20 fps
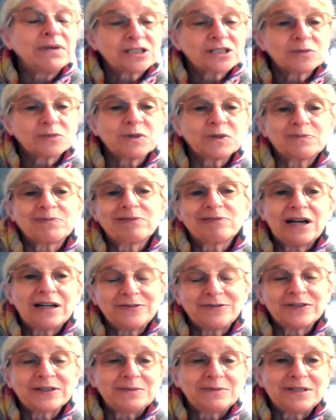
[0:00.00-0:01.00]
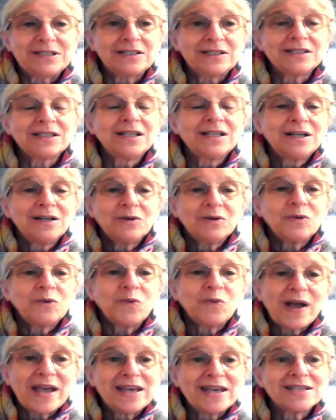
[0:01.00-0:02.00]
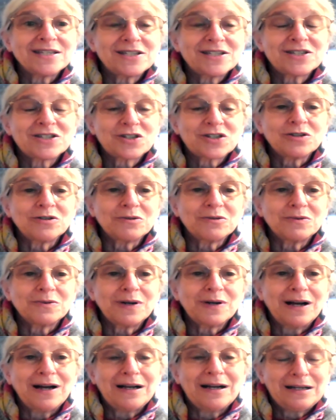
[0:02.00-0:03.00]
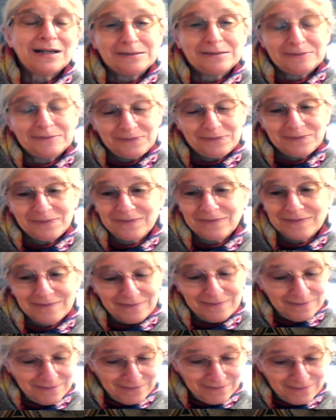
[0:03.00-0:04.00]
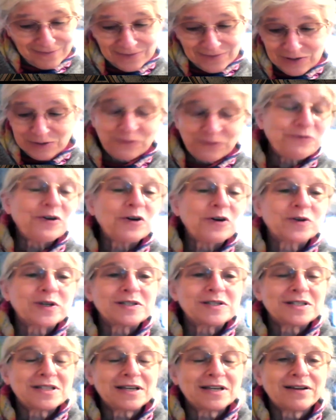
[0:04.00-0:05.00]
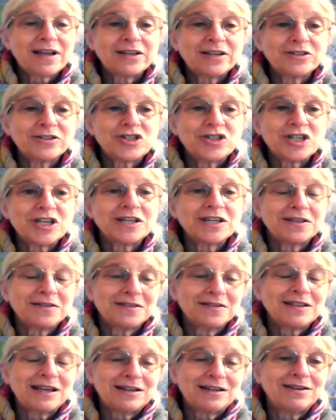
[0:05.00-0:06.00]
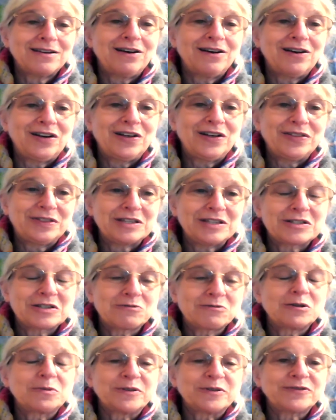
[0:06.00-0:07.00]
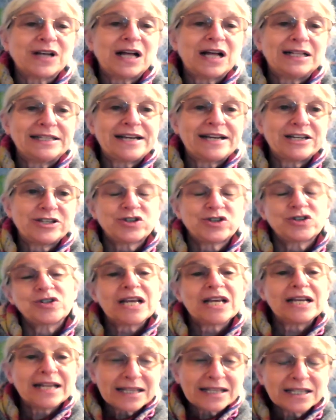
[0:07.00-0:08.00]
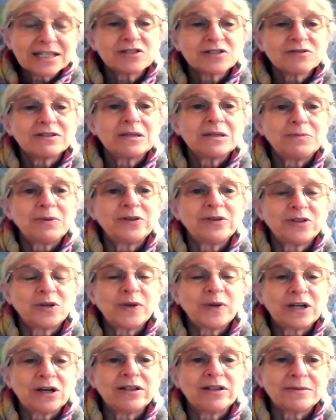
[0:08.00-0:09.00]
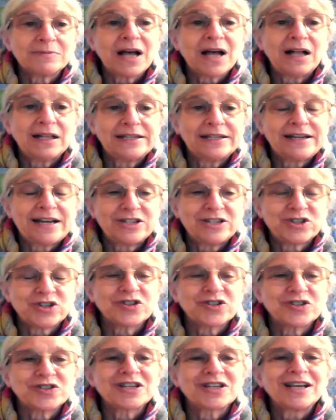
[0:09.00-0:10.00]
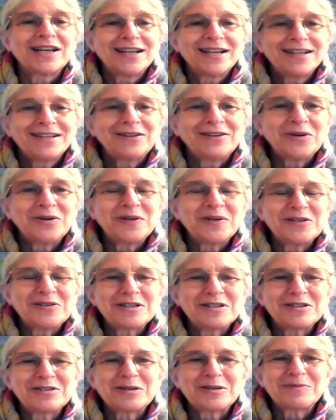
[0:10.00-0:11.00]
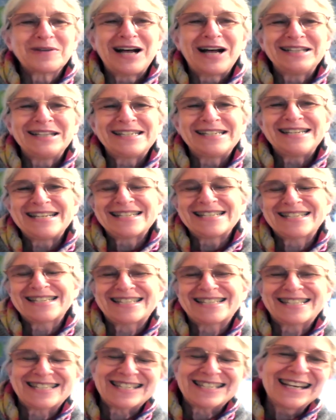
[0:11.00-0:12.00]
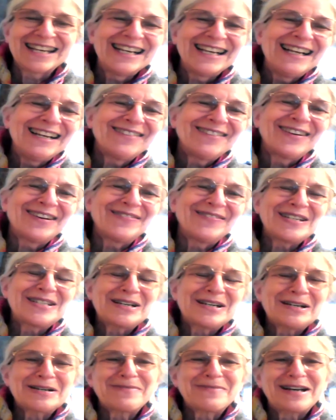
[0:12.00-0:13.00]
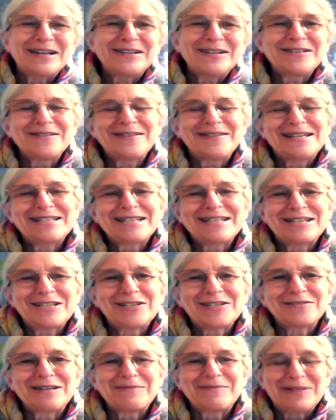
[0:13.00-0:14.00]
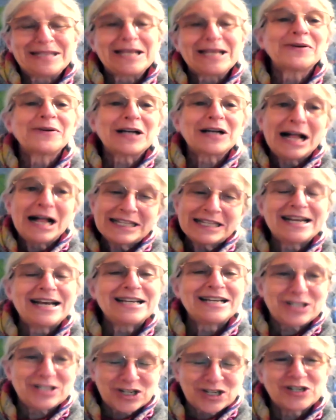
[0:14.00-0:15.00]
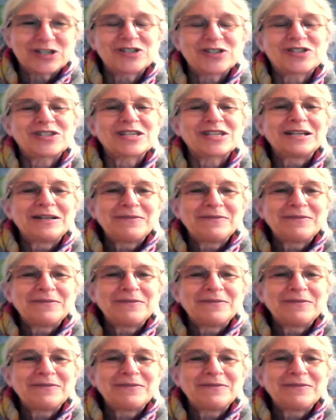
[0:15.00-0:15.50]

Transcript: much more profitable ways to uh, to focus their energy than on this group of colonizers. And I think it's really important that we call them colonizers. You know, we use this term colonists when we talk about U S history, but they were colonizers.